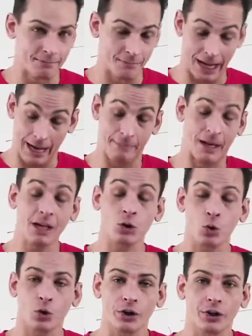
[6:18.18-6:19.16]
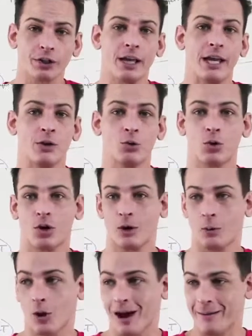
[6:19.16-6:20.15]
not a lawyer, and nor
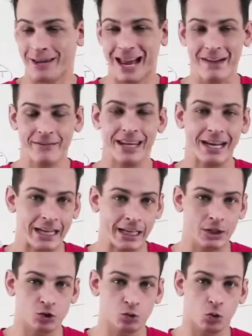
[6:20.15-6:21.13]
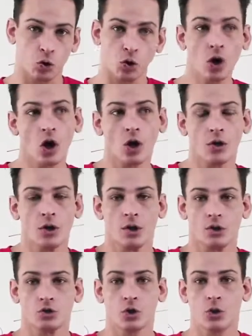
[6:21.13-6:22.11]
will I be advocating any sort of law,
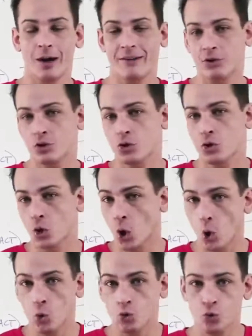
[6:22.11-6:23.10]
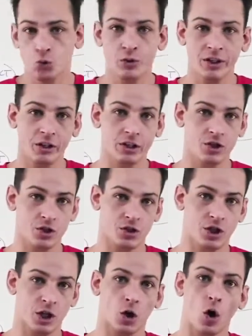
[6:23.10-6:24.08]
so you have to do your own due
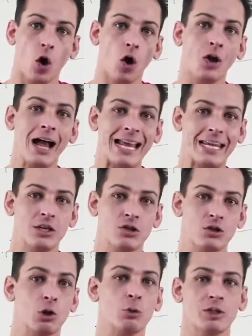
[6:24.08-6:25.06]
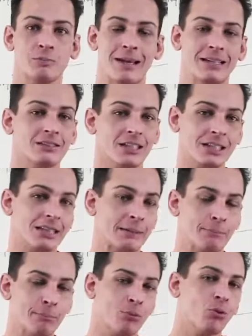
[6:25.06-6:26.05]
diligence here. All I can do is
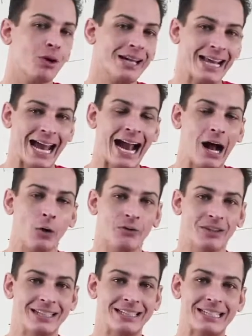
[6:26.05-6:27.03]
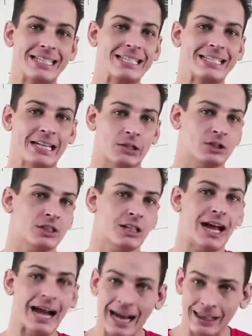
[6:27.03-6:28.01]
basically point out the details and
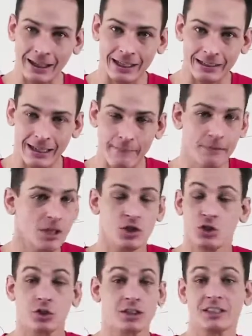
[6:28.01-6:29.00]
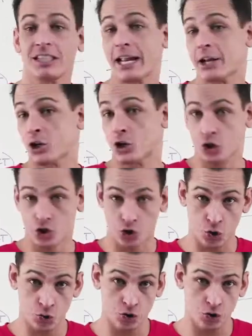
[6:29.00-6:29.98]
highlight them just as I
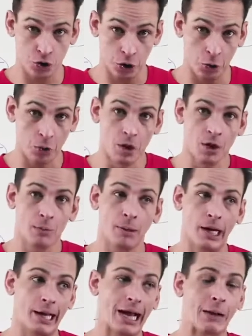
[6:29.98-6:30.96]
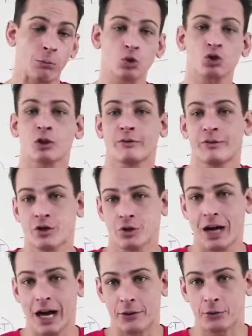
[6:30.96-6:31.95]
encourage you to do, but I will serve as your
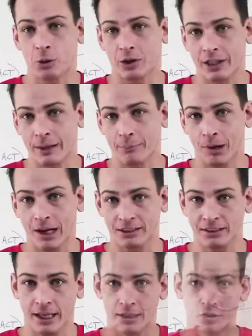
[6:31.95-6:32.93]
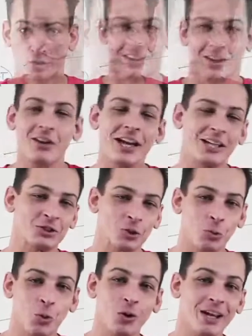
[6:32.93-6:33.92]
guide throughout that process. Okay, so
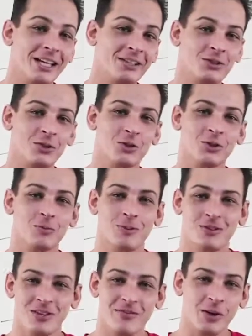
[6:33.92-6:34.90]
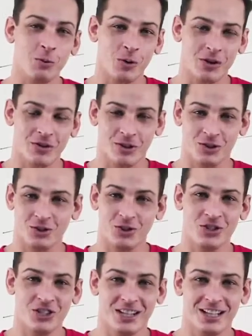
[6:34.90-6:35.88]
we'll get into the specific with
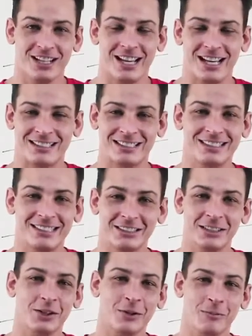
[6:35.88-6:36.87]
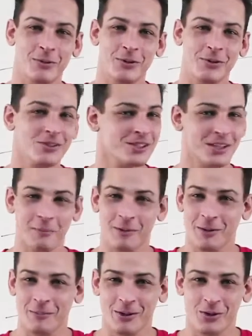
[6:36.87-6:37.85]
searching and seizing computers
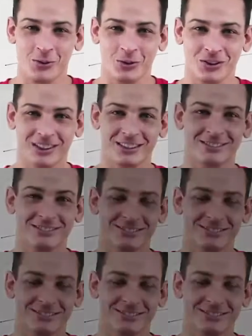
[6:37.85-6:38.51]
coming up here shortly.